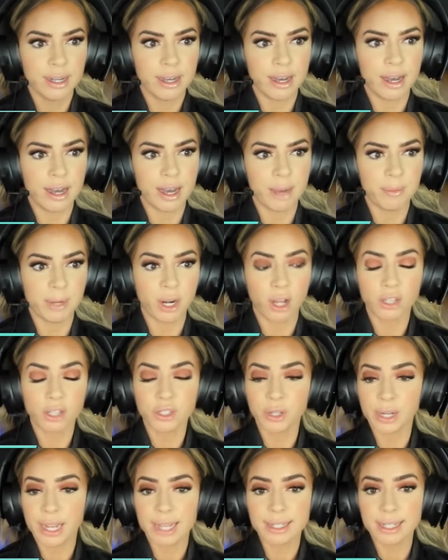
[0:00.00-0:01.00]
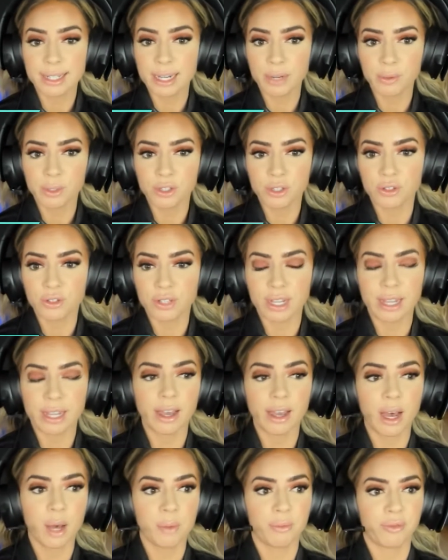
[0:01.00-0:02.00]
And also, in case anyone's using
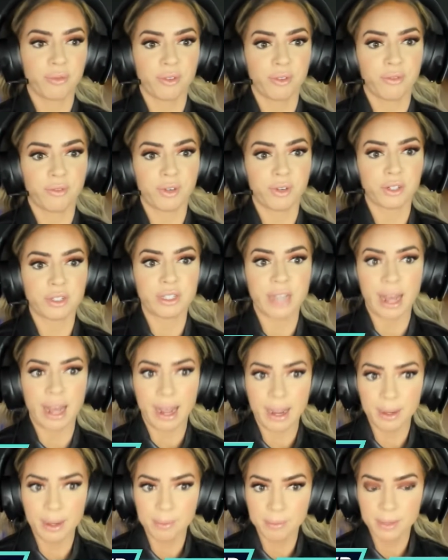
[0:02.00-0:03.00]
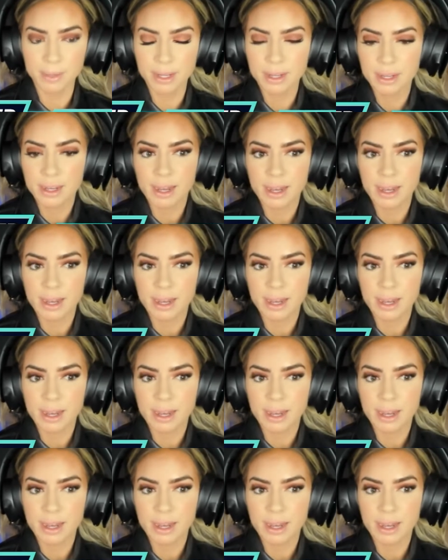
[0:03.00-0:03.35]
GitHub for the first time,